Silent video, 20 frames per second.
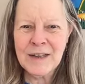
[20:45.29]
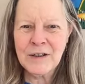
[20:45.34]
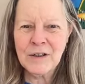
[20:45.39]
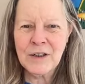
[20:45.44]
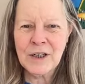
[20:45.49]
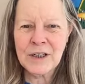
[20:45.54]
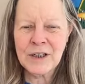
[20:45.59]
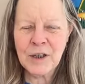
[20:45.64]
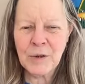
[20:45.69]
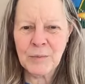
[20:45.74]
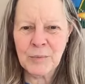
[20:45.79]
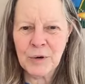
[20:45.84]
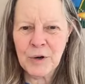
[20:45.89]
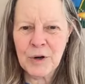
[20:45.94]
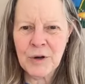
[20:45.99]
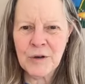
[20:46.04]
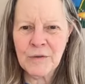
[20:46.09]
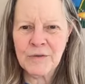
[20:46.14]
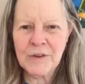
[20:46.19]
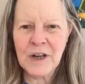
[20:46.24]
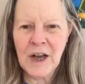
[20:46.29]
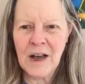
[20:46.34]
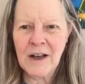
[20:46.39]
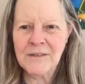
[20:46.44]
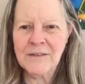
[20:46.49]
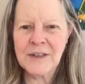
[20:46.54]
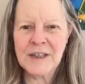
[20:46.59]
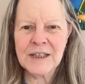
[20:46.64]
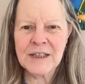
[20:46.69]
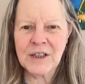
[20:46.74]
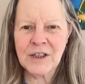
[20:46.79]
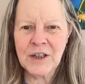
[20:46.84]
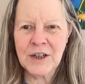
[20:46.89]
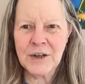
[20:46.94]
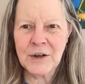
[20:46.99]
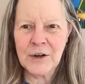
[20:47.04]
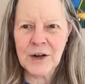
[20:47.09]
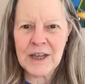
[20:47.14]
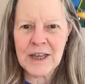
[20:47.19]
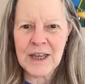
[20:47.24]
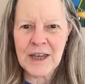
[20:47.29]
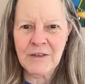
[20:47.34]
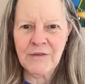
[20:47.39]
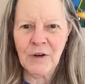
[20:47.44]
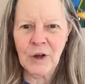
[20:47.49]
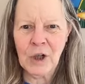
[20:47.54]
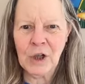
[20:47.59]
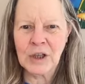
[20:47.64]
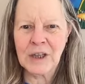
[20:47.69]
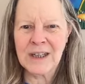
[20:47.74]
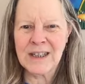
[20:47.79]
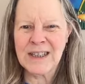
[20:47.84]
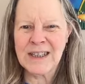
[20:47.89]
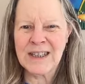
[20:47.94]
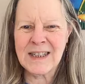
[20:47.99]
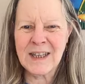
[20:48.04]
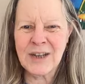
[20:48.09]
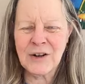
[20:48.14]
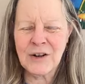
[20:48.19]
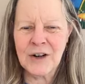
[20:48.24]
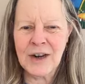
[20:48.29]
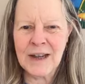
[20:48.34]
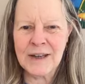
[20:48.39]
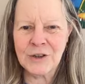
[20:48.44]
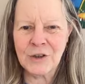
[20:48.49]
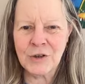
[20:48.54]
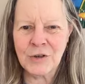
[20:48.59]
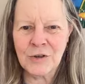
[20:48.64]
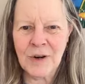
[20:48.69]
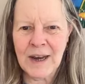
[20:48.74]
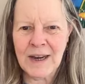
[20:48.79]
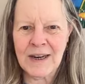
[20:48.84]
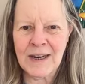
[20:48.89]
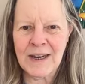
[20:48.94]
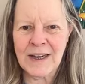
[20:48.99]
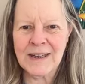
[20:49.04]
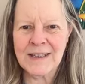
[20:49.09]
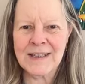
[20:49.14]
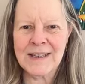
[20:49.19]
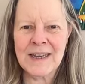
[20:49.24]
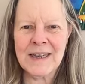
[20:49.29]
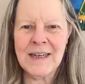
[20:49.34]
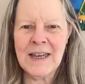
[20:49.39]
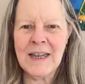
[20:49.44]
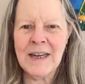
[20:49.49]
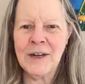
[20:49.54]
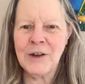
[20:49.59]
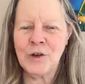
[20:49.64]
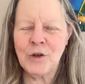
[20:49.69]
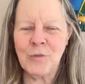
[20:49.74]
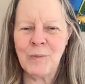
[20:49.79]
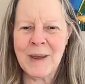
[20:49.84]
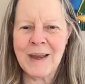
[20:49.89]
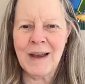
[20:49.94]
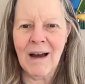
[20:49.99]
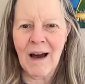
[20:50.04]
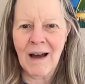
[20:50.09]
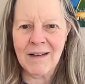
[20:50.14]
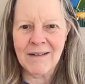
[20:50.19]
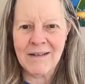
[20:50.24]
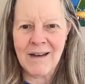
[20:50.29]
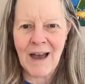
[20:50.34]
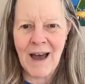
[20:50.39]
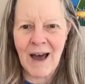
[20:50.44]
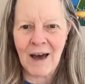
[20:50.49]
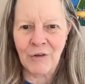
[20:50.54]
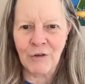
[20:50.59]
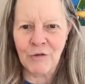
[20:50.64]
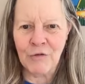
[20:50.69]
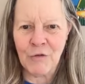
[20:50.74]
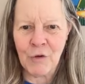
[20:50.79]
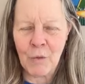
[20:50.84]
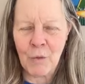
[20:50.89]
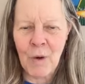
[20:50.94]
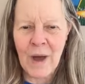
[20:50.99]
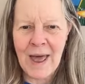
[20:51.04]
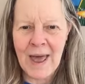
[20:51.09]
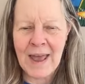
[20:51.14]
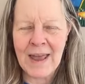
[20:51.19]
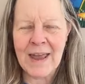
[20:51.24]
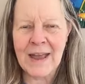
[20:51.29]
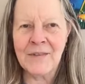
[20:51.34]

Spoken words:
disapproved of, considered evil, considered extraneous, needed to be gotten out of the way.